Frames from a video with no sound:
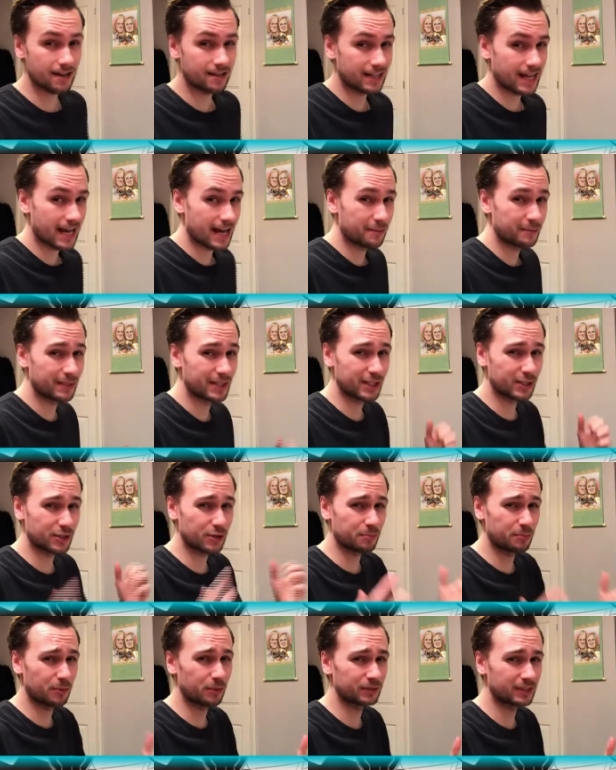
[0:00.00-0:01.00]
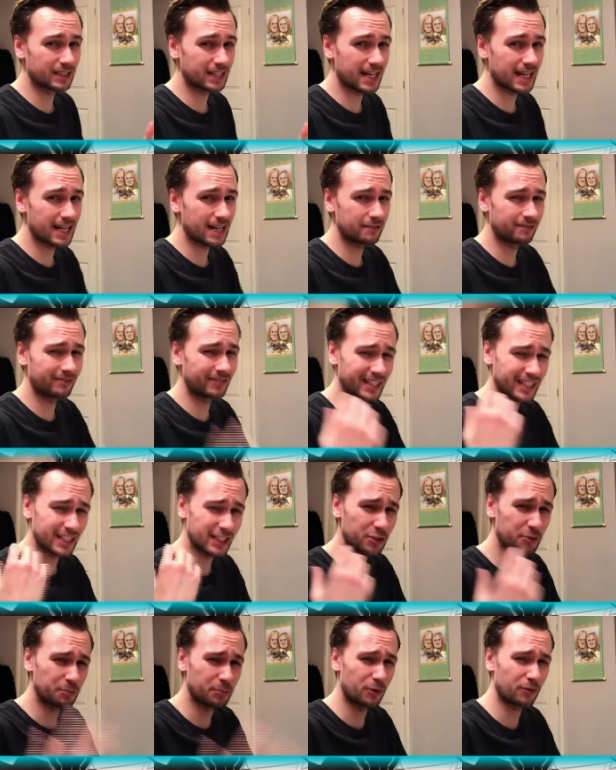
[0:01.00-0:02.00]
and we need a good pull today. We need a
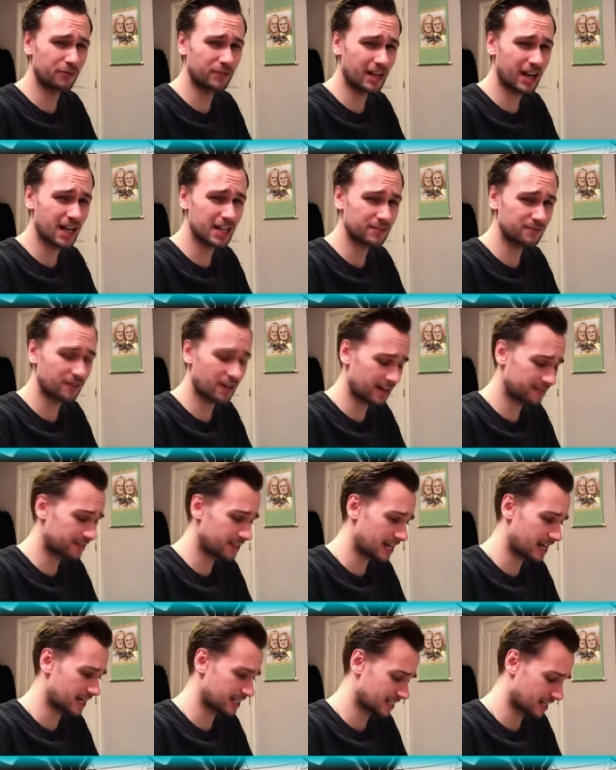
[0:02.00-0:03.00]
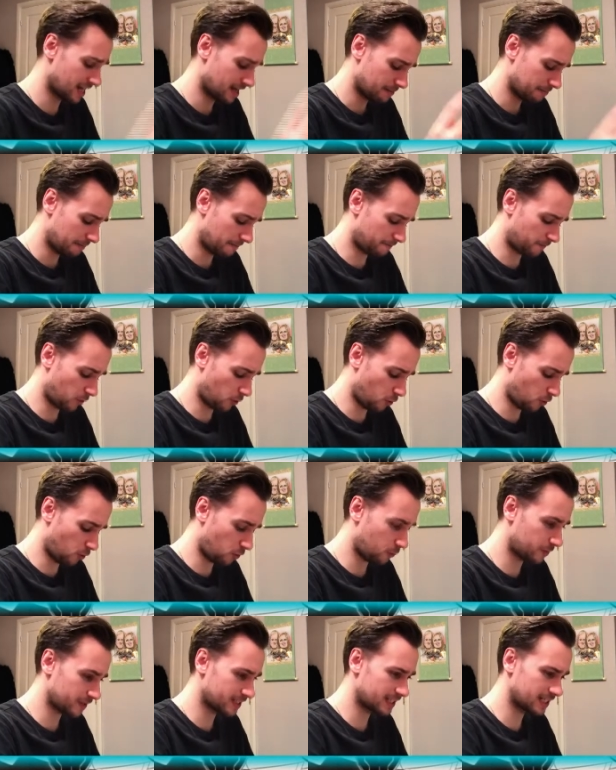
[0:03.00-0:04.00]
good pull for the last 5 days. Before
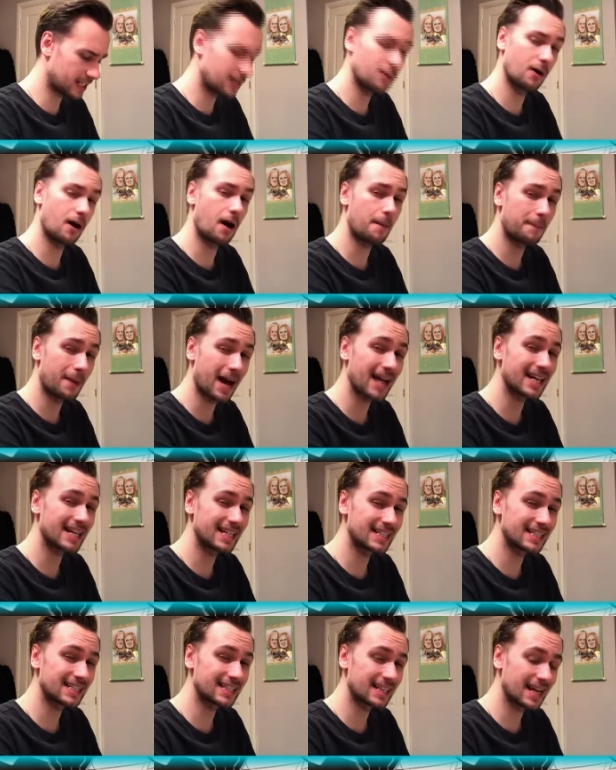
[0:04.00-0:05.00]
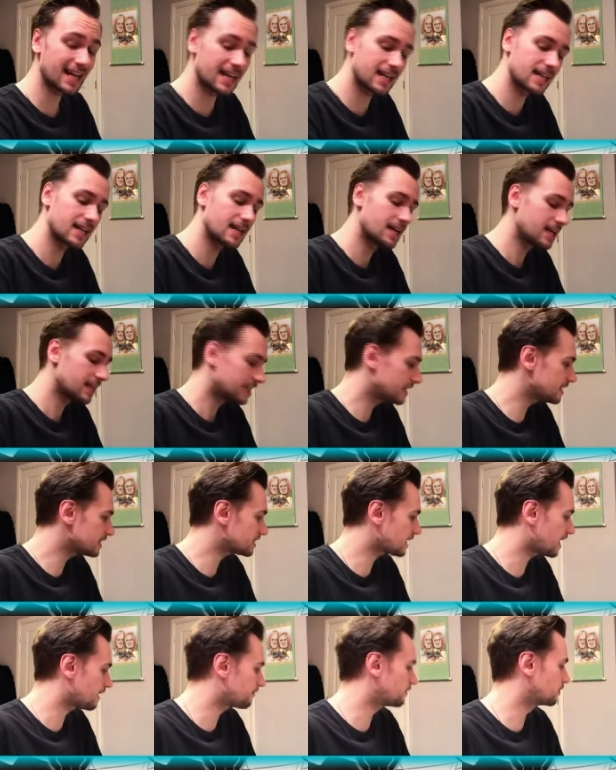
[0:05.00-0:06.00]
we see what our pack is today, let's
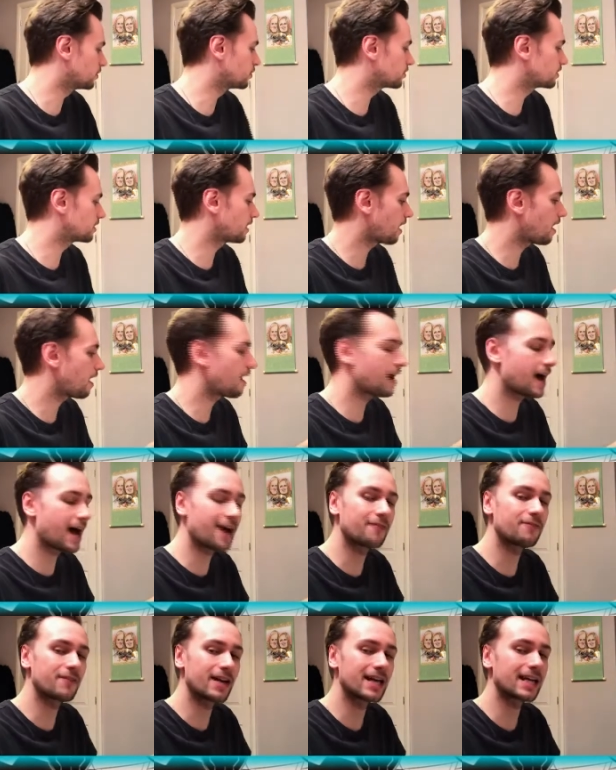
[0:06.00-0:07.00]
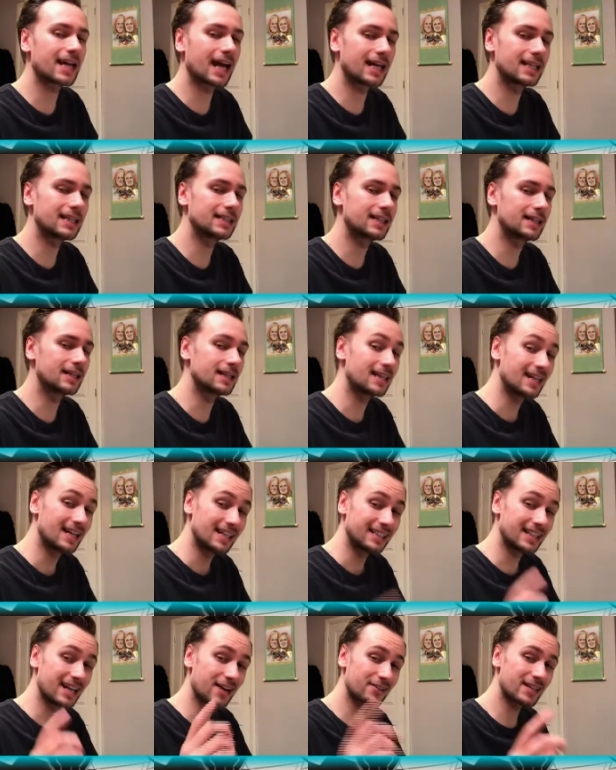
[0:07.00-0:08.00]
have a look at our advent calendar.
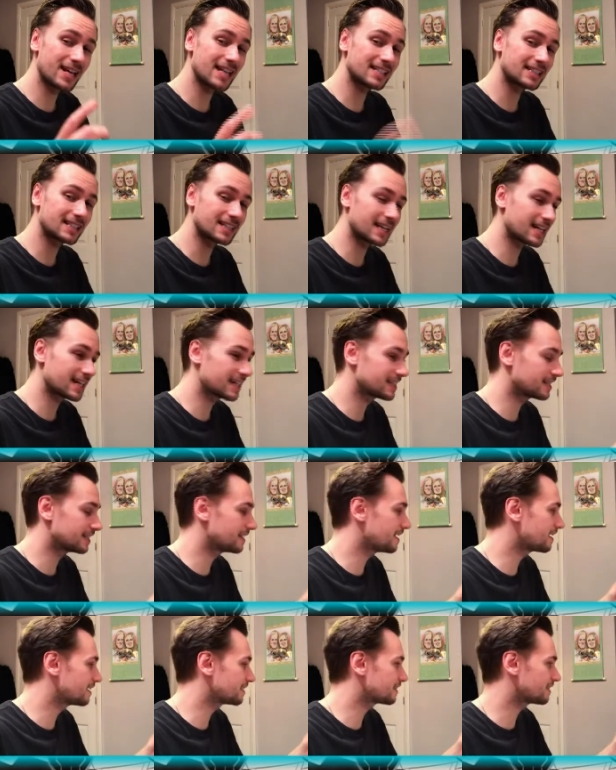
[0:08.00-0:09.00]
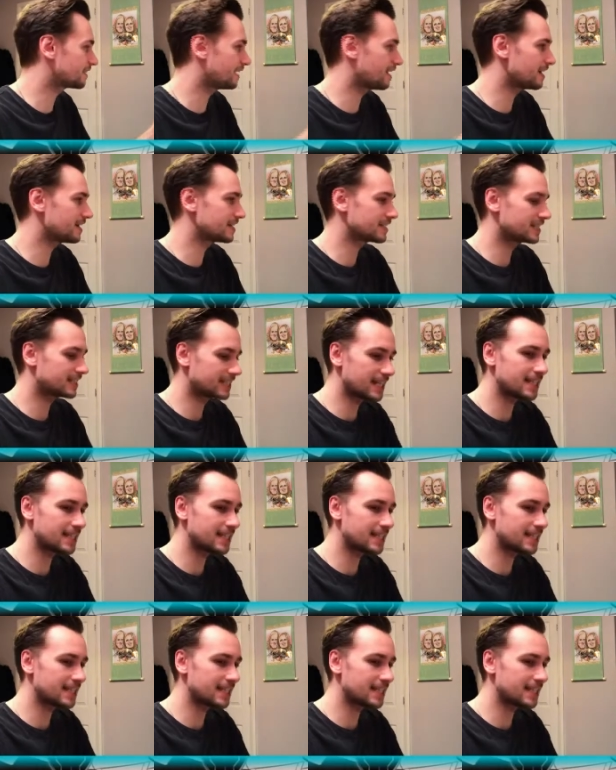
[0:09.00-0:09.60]
Now yesterday, the 9th, I did